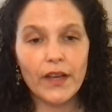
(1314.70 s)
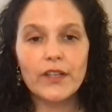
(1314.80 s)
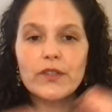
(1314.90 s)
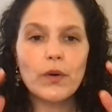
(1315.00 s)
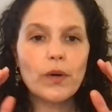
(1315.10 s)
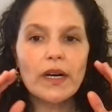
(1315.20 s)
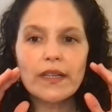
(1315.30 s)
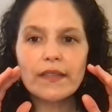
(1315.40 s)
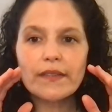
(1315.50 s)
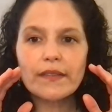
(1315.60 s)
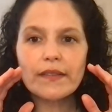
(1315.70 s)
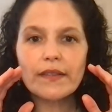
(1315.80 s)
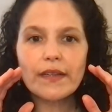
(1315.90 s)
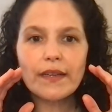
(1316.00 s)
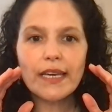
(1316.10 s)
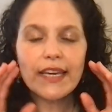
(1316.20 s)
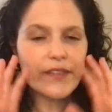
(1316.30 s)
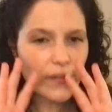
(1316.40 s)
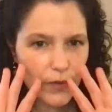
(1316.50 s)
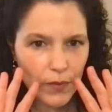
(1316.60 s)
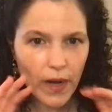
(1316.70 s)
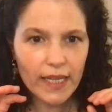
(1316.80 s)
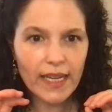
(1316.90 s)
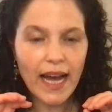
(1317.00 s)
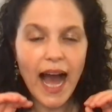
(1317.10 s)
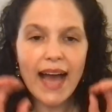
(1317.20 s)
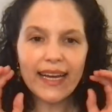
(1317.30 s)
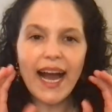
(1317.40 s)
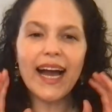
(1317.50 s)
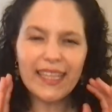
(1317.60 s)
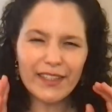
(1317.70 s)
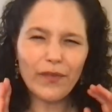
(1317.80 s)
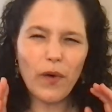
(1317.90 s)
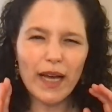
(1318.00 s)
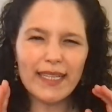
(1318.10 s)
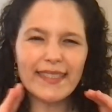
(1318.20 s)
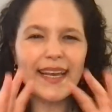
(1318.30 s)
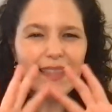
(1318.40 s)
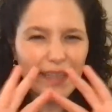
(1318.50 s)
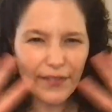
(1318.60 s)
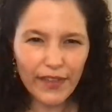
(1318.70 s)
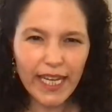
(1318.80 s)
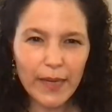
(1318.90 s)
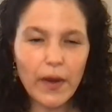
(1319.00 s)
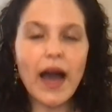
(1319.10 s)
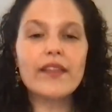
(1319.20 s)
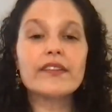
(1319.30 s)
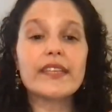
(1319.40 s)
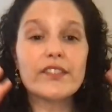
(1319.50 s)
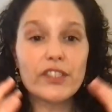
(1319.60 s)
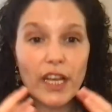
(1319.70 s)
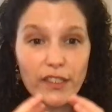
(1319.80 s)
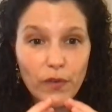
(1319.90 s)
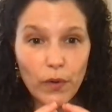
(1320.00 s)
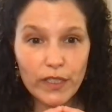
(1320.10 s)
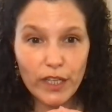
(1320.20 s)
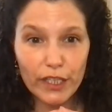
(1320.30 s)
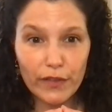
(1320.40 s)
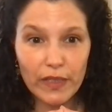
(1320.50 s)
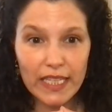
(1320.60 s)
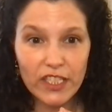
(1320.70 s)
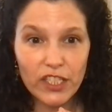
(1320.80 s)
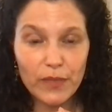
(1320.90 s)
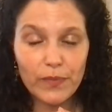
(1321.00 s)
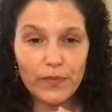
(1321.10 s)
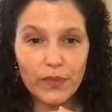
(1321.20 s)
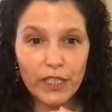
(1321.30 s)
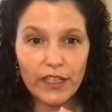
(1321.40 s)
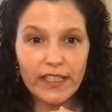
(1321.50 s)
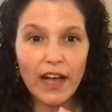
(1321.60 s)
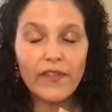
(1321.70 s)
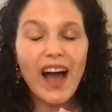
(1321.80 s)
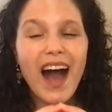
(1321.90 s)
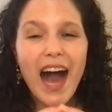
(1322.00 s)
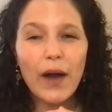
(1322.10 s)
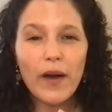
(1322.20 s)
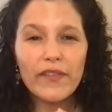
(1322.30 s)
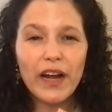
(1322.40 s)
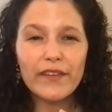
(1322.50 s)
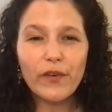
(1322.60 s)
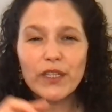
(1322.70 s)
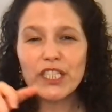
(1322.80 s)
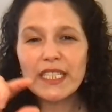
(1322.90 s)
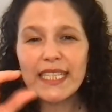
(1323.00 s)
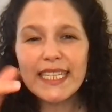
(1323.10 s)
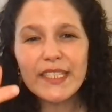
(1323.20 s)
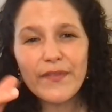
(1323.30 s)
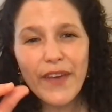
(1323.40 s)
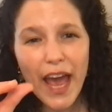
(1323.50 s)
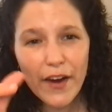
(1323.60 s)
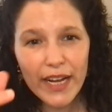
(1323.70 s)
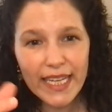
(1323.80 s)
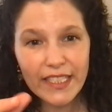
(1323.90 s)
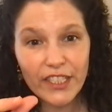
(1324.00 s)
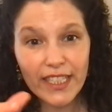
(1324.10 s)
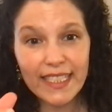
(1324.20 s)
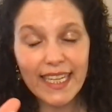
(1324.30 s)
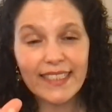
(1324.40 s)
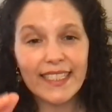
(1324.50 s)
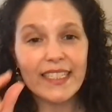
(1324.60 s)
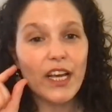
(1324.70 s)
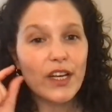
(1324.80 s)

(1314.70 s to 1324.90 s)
So, even if we want to, I kind of want to say, like, forget about others and just focus on your relationship to yourself. However, unfortunately, it's very interconnected.